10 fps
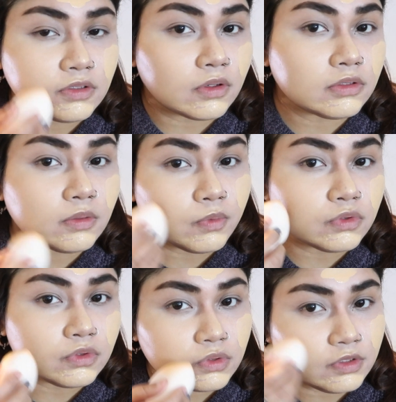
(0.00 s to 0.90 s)
You're not
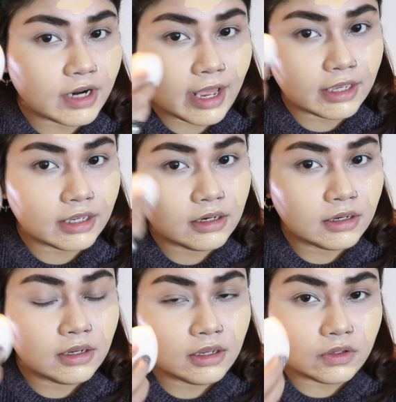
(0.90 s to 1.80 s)
supposed to drag it,
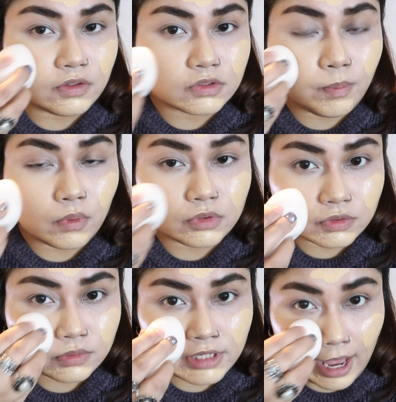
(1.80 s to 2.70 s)
you're supposed
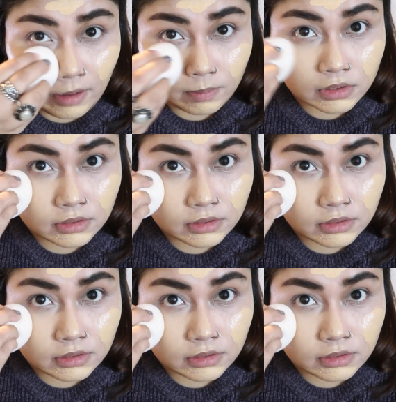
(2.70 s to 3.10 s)
to dab